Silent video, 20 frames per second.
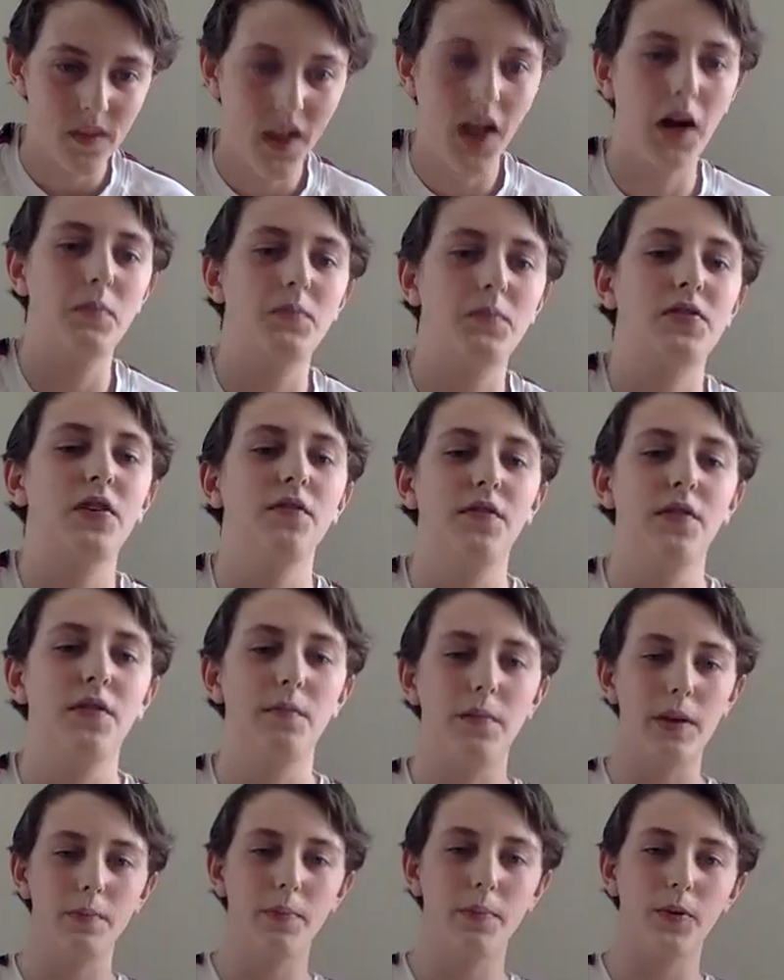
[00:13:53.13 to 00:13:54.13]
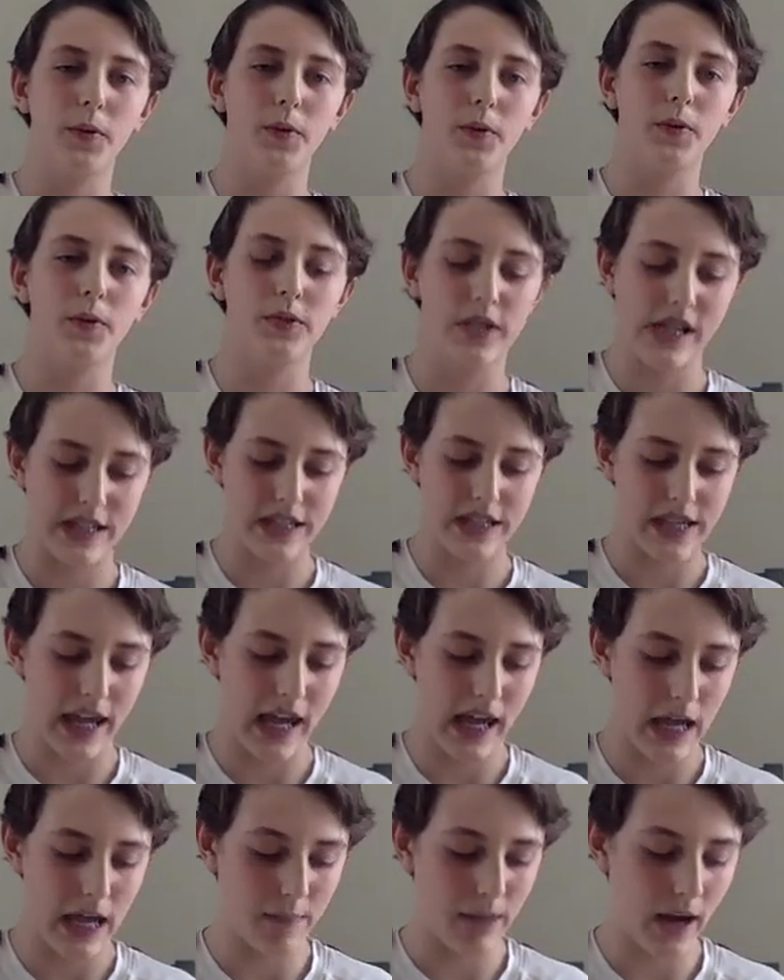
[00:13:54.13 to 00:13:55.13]
So for people who just
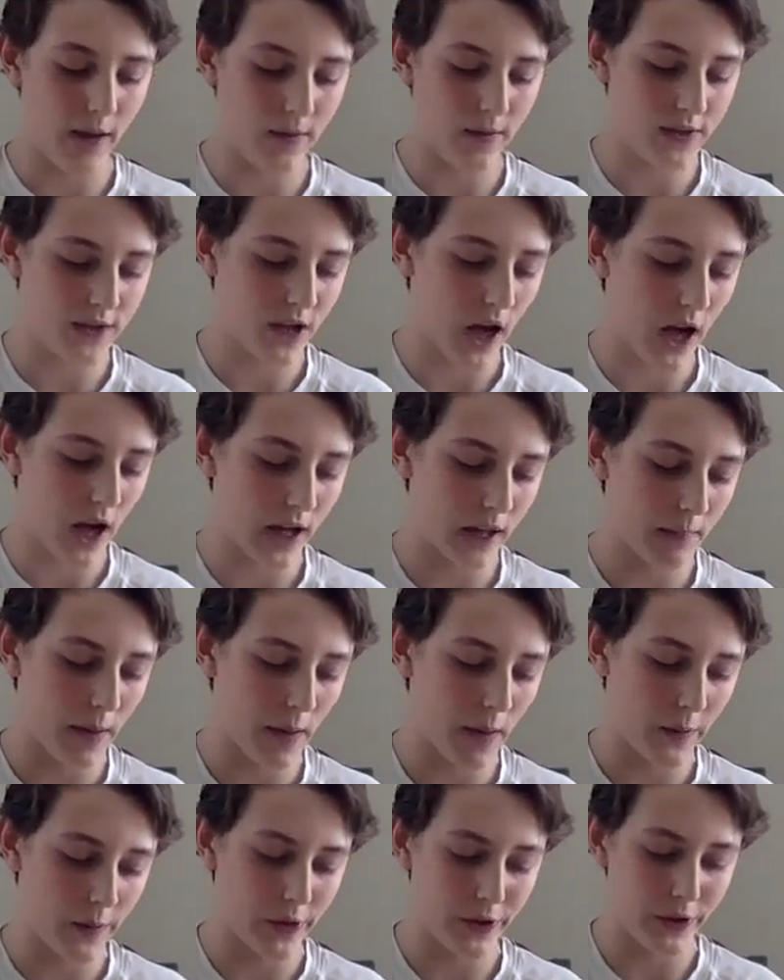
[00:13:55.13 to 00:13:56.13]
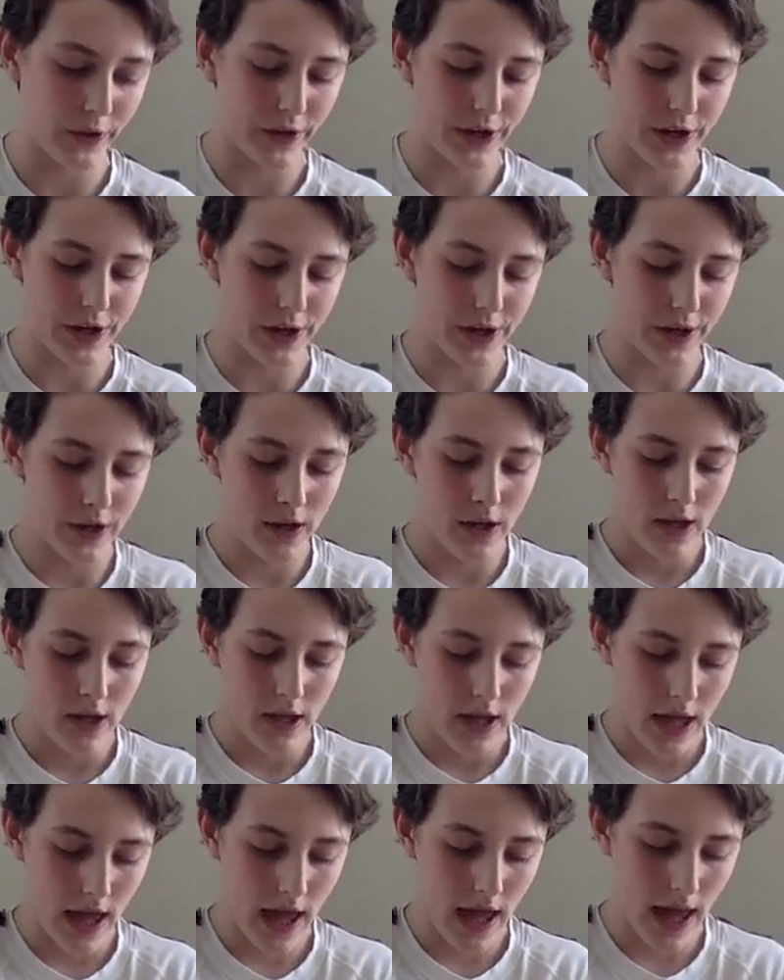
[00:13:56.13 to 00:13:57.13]
came, I was talking about earlier
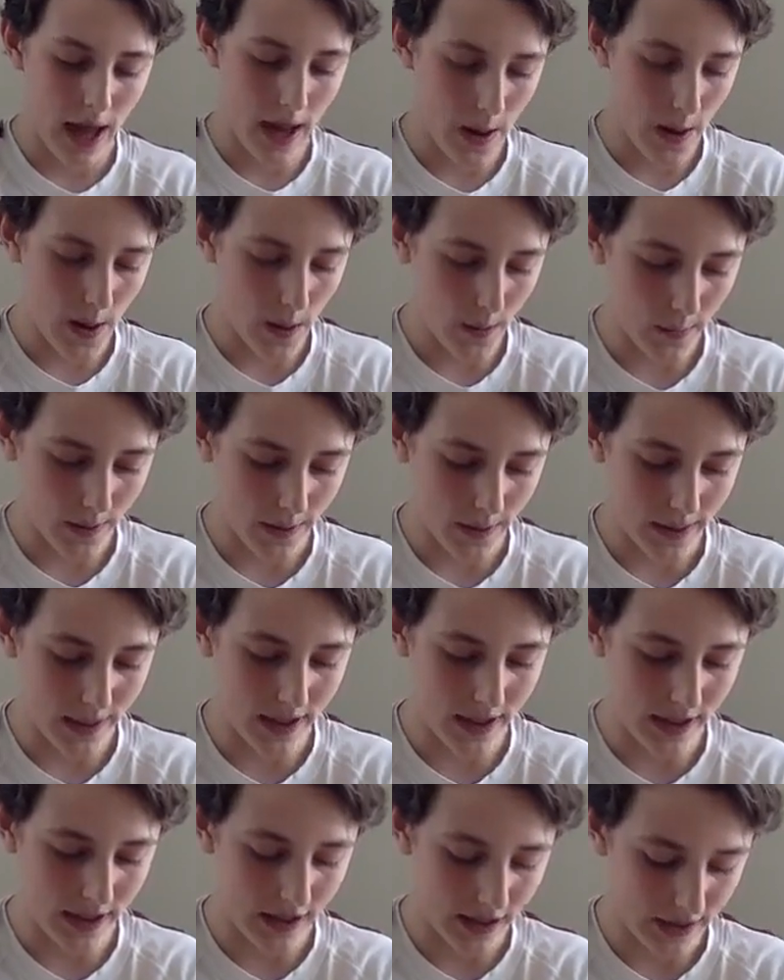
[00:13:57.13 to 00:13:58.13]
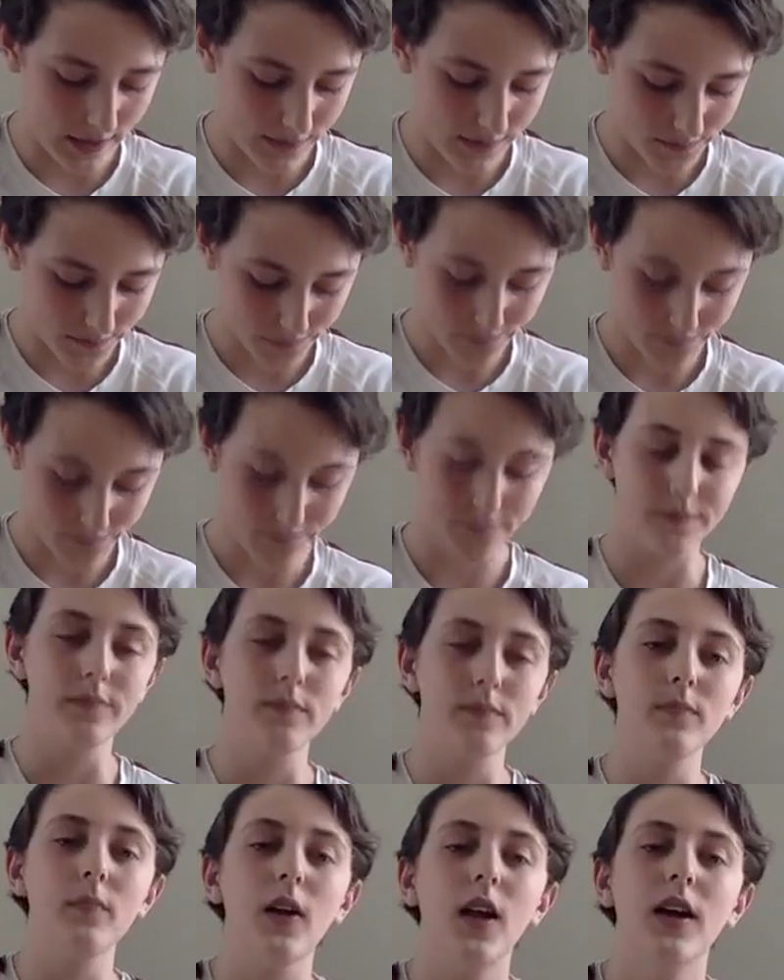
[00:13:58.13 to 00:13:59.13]
how the
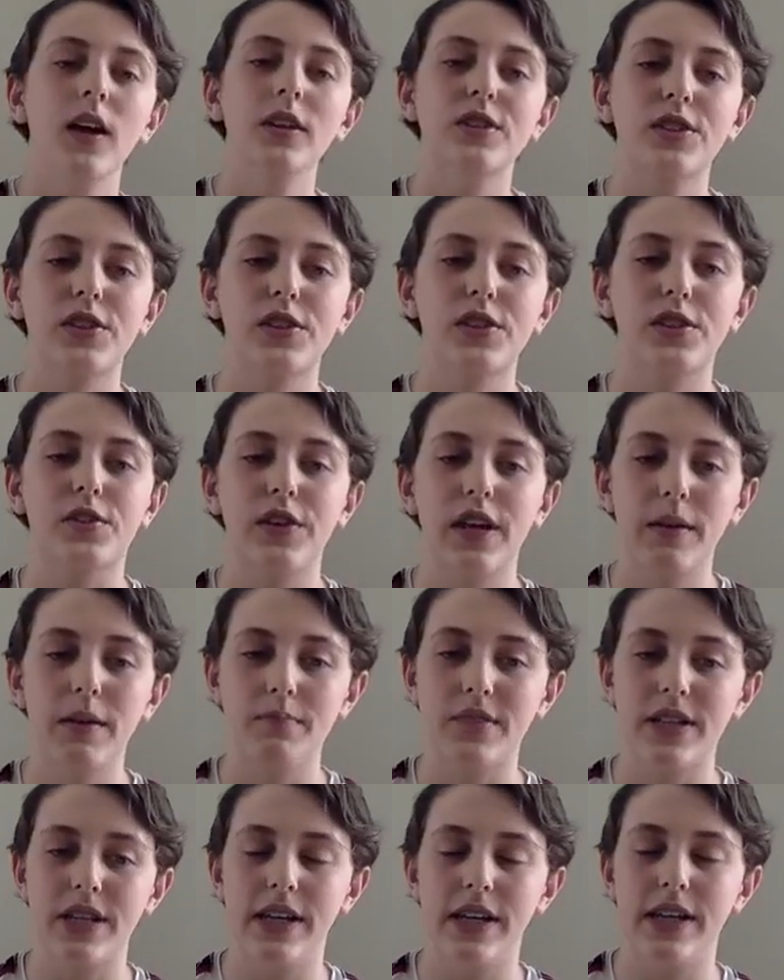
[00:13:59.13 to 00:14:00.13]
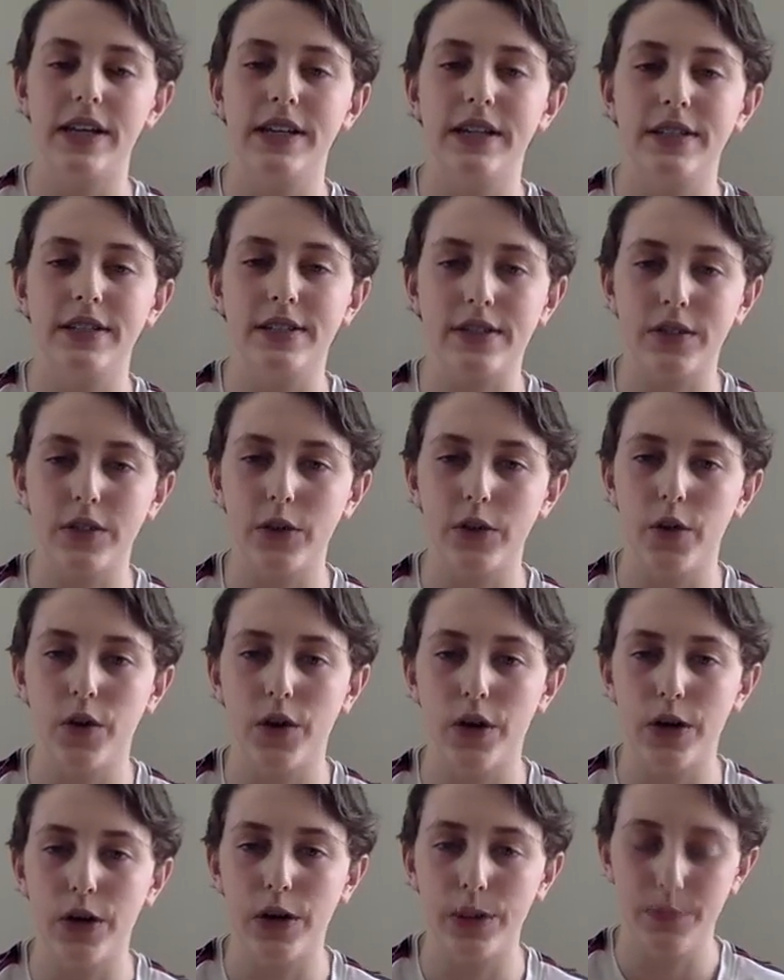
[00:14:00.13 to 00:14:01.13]
script is
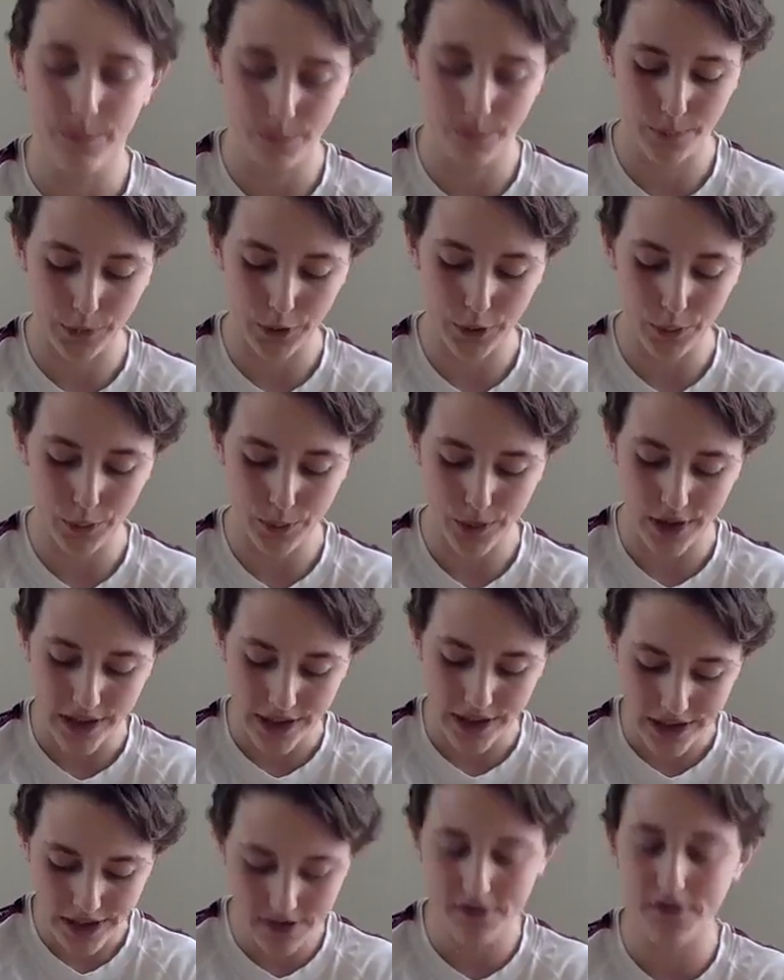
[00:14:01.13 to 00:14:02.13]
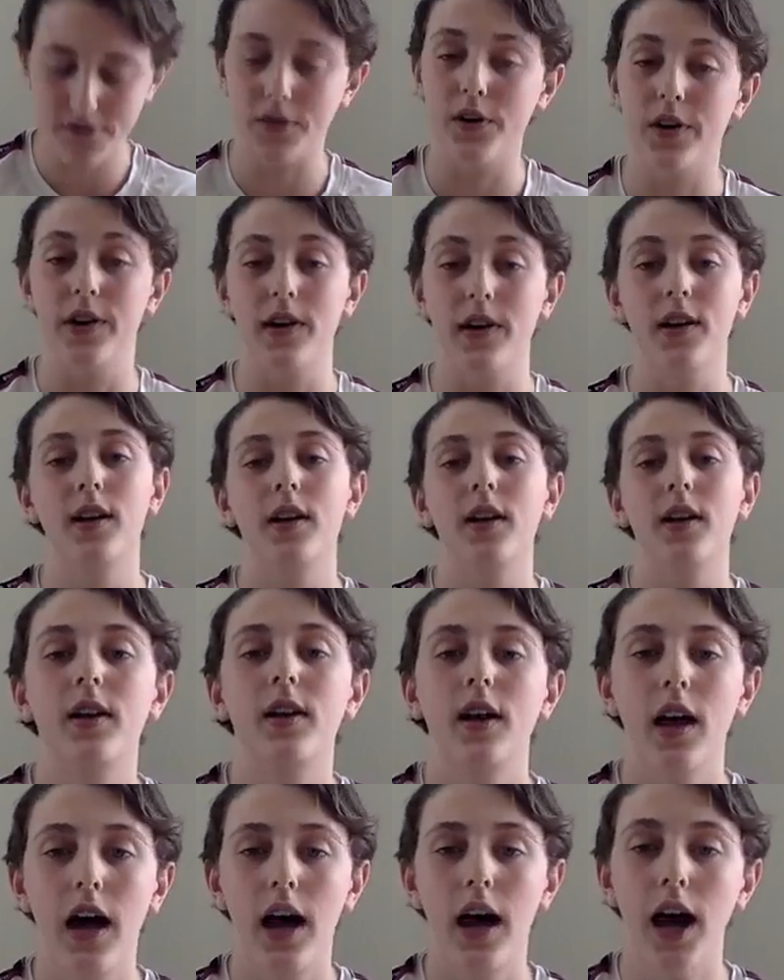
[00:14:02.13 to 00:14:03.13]
your blueprint for
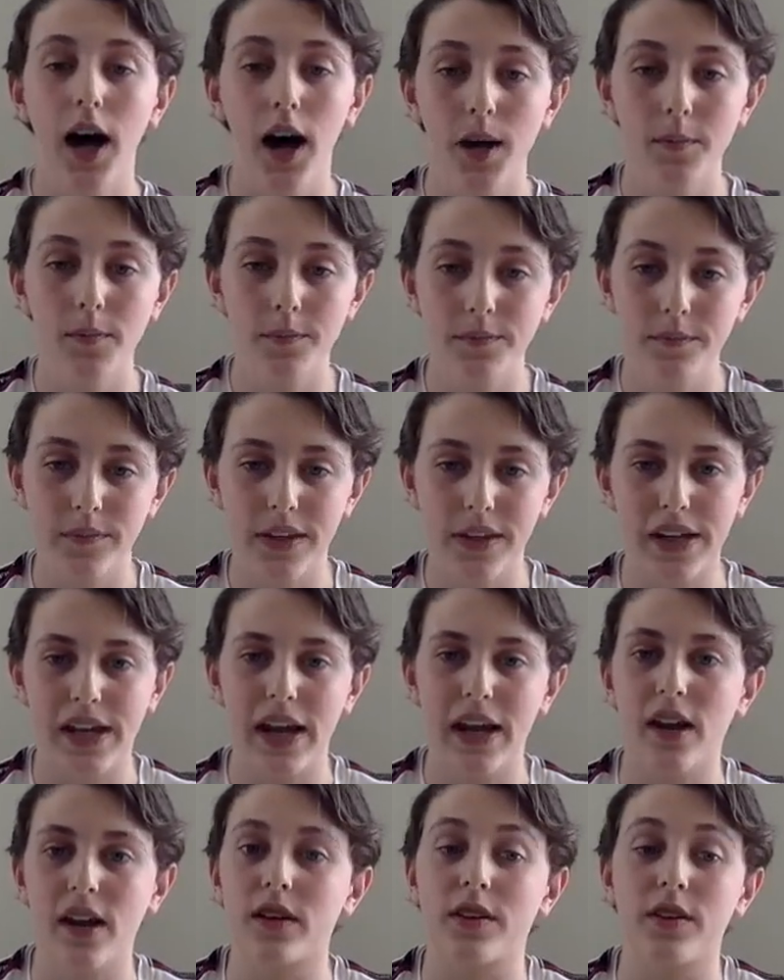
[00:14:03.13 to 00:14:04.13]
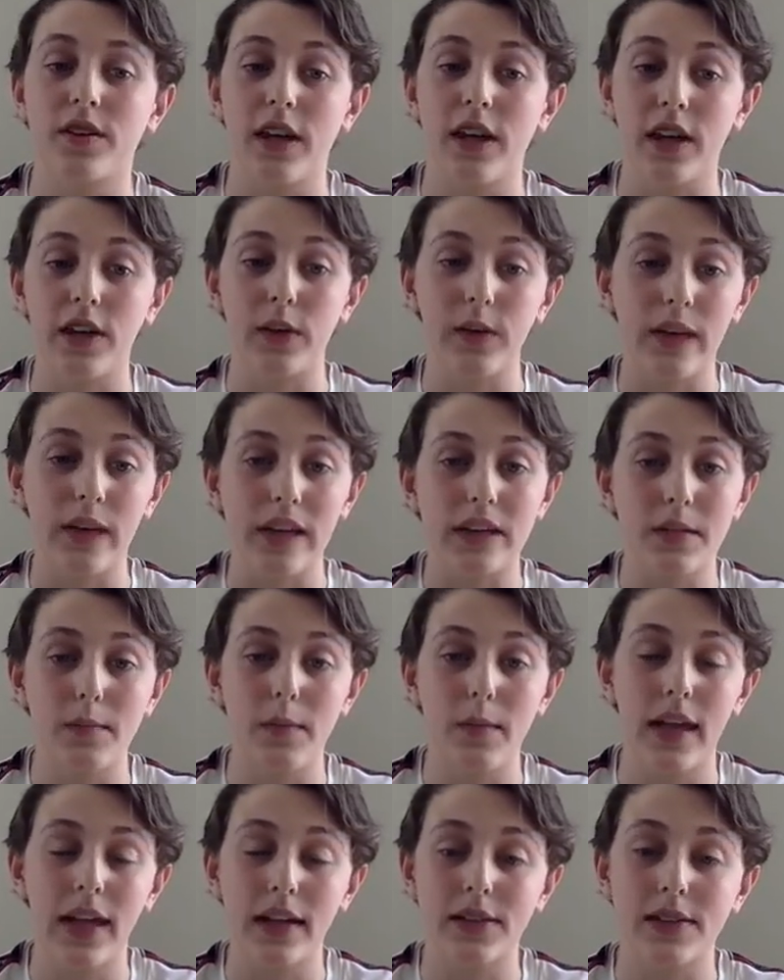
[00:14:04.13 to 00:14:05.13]
the character that you get to
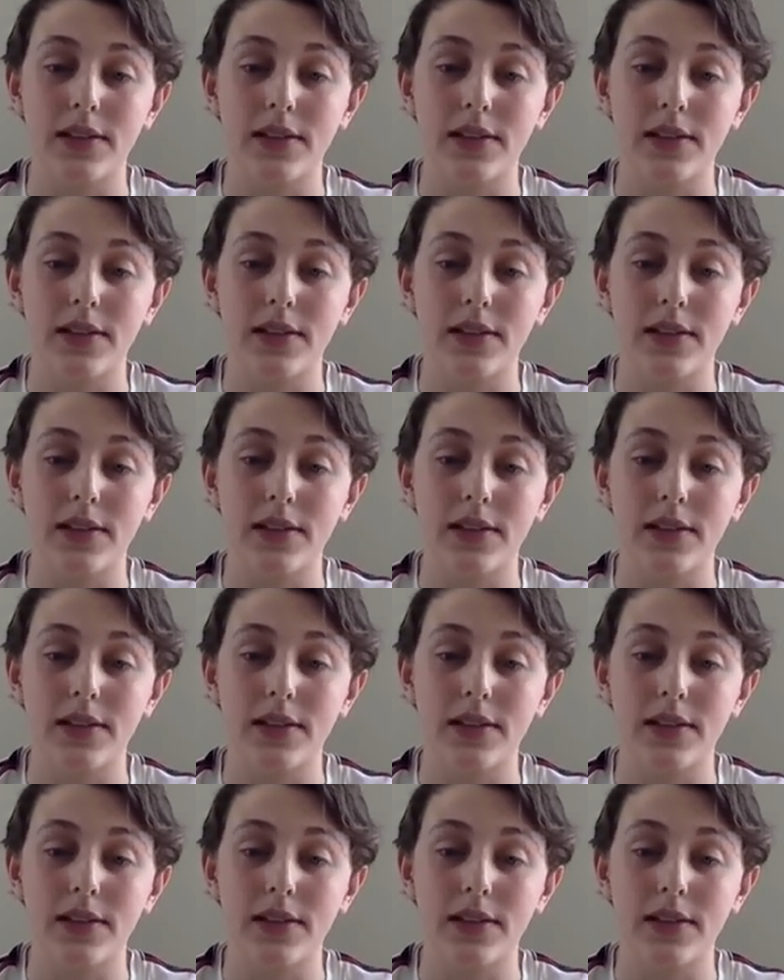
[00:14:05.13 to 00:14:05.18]
make.